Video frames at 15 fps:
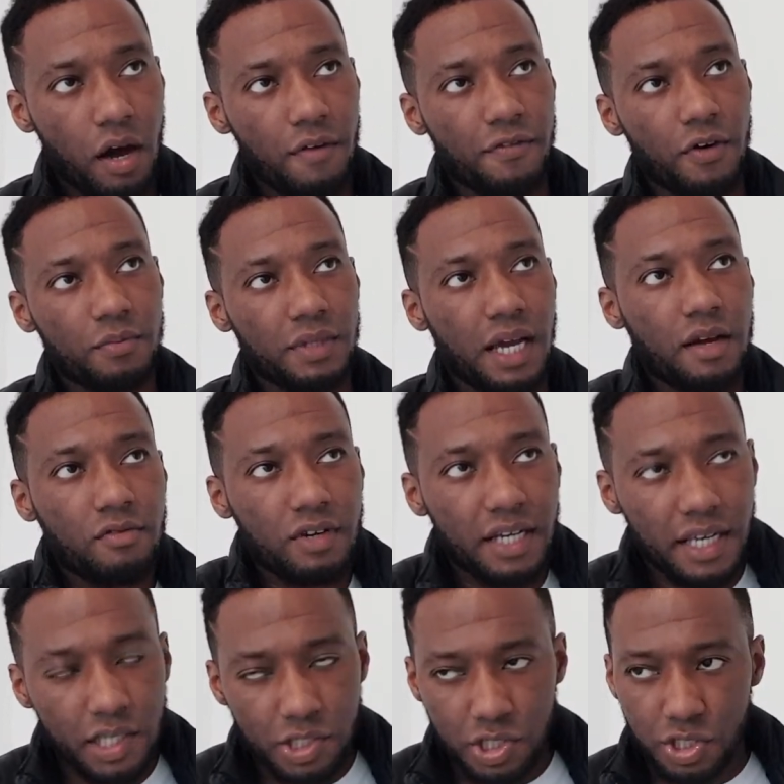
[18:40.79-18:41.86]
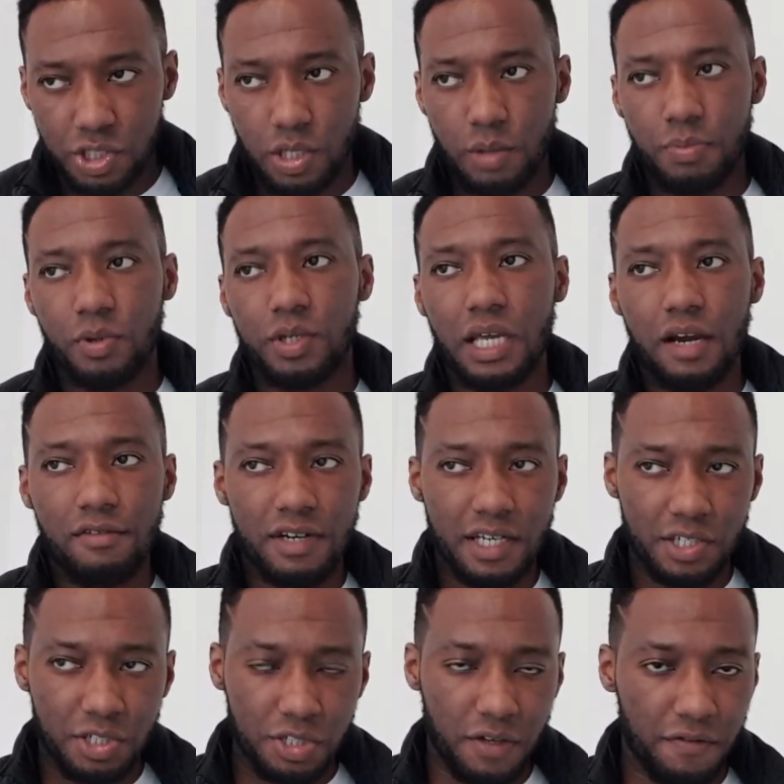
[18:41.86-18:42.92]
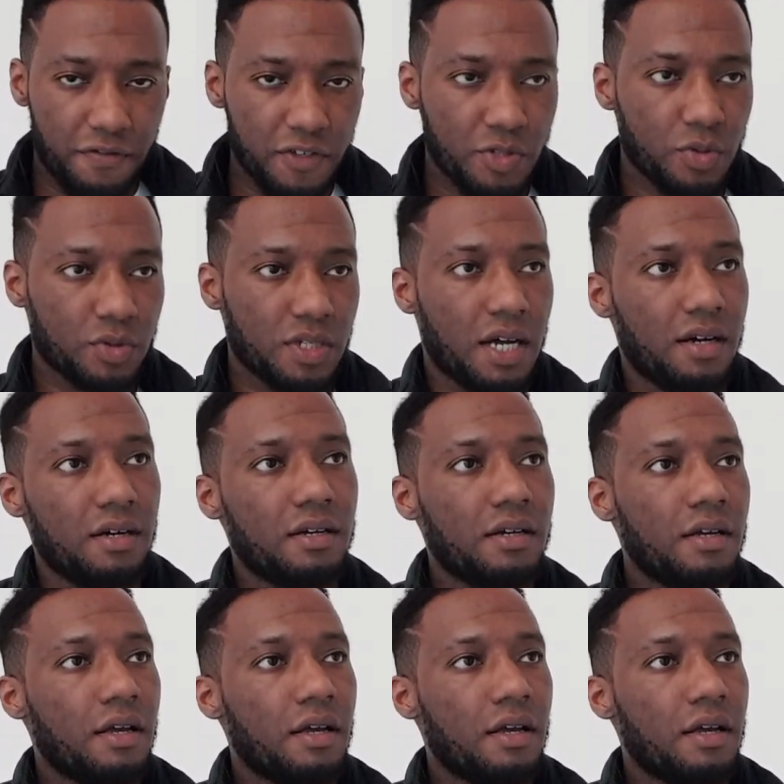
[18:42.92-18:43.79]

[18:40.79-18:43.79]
up from that relationship or that relationship fizzles out,